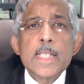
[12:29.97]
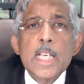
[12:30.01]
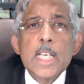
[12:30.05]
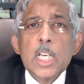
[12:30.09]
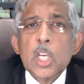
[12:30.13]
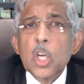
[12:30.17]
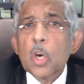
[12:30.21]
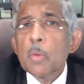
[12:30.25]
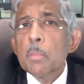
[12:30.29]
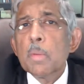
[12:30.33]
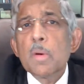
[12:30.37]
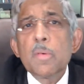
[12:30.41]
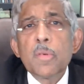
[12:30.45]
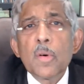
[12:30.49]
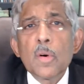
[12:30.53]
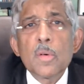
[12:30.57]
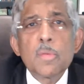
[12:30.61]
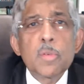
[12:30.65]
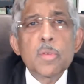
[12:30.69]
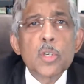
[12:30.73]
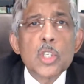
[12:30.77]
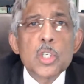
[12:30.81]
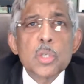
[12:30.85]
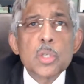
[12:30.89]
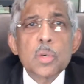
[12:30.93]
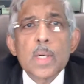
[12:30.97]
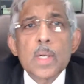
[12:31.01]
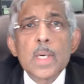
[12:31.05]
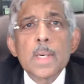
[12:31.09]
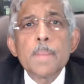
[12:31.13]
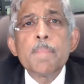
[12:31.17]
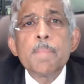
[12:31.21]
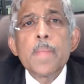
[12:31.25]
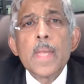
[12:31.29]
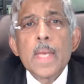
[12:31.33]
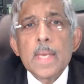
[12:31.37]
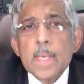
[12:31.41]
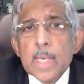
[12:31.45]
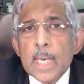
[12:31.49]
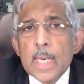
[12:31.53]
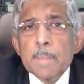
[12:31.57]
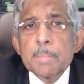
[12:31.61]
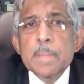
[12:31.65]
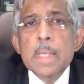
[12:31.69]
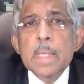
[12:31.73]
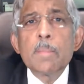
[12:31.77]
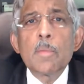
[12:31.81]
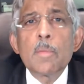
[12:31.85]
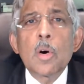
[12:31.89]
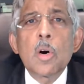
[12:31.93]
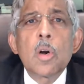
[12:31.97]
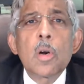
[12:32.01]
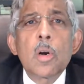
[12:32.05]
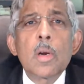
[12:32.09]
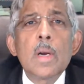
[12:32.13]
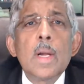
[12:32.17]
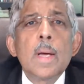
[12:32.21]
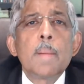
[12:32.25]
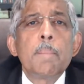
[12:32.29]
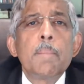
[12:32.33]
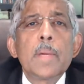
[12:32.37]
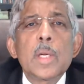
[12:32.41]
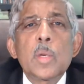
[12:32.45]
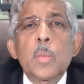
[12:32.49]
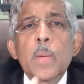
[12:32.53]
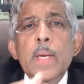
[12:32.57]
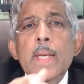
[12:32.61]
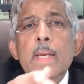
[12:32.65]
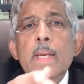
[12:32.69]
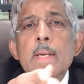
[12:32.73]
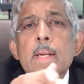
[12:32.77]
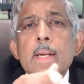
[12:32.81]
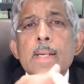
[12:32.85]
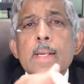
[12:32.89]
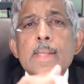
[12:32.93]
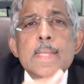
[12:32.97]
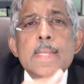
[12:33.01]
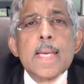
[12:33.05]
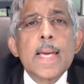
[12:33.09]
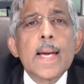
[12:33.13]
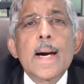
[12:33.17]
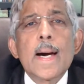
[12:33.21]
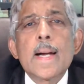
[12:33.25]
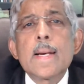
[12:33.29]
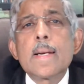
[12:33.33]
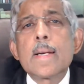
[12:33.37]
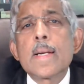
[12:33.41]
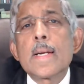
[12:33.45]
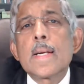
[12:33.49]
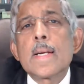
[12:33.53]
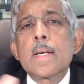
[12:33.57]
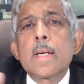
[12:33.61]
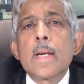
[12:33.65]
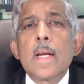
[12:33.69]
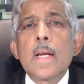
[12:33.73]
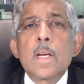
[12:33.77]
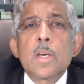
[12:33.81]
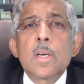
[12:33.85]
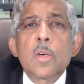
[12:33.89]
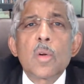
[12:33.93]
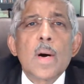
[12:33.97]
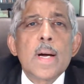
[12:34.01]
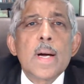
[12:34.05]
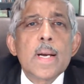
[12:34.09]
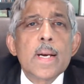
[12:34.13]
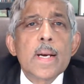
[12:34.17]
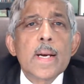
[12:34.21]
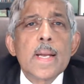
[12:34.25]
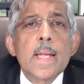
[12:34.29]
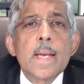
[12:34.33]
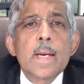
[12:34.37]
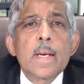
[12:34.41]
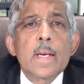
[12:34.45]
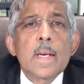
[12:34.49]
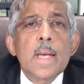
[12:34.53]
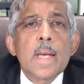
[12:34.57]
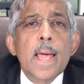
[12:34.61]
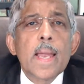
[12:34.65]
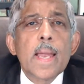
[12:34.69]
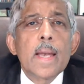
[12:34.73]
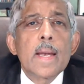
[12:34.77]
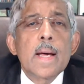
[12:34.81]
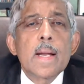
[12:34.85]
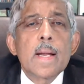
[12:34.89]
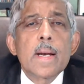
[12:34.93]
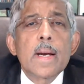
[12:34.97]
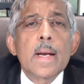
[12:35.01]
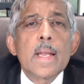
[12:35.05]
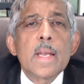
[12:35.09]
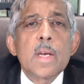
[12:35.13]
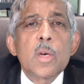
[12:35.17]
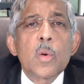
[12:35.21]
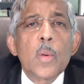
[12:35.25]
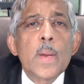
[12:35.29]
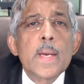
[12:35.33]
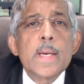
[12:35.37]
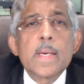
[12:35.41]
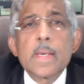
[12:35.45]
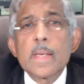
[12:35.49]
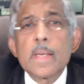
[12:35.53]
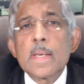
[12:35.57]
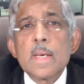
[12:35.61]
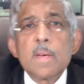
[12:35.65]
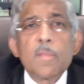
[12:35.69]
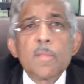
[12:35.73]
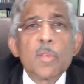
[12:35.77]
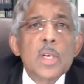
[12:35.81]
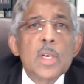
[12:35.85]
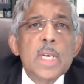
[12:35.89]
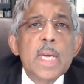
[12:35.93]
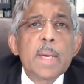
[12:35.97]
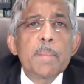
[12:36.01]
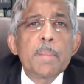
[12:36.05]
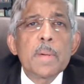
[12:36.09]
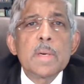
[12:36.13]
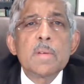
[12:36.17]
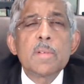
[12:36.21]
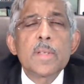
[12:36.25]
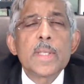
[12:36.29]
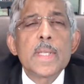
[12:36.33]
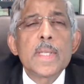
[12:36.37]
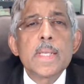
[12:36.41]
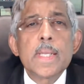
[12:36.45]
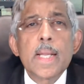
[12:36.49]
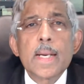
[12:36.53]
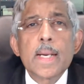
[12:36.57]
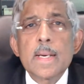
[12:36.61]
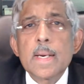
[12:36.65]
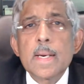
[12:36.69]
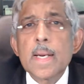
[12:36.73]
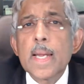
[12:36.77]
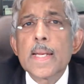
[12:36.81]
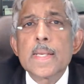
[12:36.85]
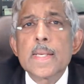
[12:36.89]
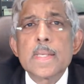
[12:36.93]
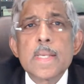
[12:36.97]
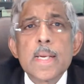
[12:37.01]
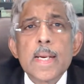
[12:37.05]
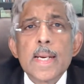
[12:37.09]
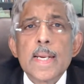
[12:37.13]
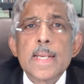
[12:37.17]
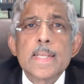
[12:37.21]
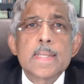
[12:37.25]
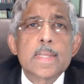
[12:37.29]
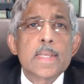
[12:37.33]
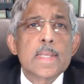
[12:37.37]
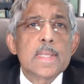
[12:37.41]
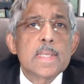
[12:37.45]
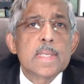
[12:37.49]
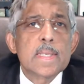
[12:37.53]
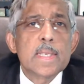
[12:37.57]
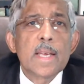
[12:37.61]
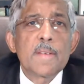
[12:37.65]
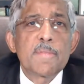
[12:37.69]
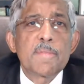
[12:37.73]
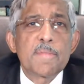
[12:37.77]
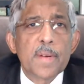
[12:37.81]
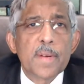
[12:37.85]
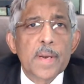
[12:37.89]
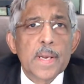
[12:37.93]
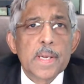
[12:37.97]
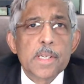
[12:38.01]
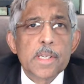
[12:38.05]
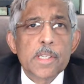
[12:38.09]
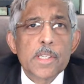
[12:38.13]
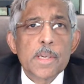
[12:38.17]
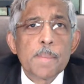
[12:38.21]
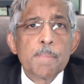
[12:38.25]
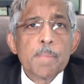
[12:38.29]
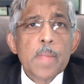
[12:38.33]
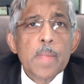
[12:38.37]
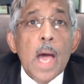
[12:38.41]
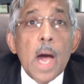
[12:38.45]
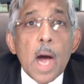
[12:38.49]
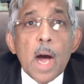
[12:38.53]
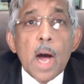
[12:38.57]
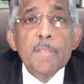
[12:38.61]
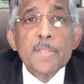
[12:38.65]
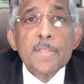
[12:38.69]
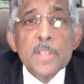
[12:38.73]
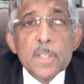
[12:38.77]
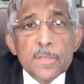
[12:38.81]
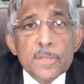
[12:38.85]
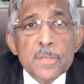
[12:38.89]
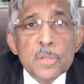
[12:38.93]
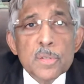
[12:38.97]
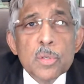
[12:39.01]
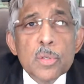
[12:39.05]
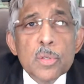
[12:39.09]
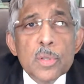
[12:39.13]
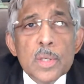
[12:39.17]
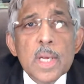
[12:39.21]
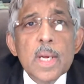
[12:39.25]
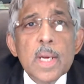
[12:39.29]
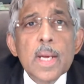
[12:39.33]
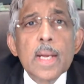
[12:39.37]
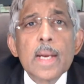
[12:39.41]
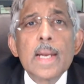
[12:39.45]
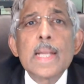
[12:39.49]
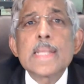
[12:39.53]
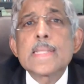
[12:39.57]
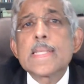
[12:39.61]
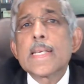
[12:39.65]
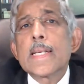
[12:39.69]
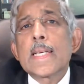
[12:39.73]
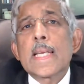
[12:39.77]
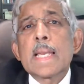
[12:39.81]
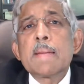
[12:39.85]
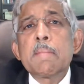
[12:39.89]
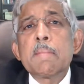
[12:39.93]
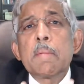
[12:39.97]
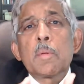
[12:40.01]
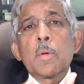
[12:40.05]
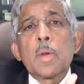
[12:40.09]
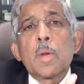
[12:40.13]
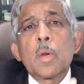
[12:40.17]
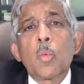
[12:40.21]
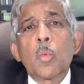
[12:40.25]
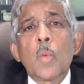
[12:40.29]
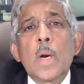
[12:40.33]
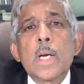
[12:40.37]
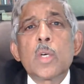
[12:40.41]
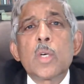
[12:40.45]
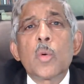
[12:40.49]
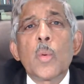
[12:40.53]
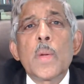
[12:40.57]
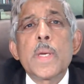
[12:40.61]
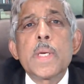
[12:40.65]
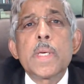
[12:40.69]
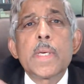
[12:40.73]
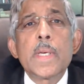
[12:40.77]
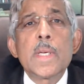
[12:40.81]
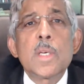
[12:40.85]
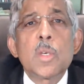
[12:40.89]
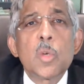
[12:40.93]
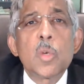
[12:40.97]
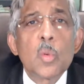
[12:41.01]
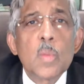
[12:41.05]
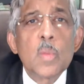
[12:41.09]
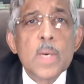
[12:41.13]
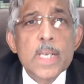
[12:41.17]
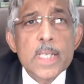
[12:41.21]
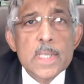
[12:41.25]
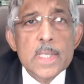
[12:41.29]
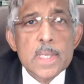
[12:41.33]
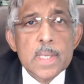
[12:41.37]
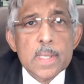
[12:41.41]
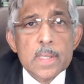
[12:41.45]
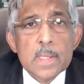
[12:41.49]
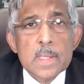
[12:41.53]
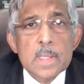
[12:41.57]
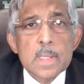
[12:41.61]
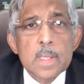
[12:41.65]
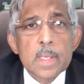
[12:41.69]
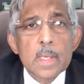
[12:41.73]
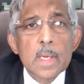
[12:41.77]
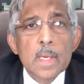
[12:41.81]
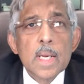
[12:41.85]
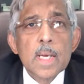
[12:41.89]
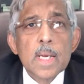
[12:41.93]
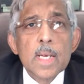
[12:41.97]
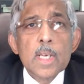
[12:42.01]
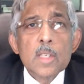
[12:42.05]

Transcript: Check your before food sugar. Keep them all between, say, 100 to 110, 120. If you keep it within that range, it's a safe range. After food, let's say it can be between 120 to 160.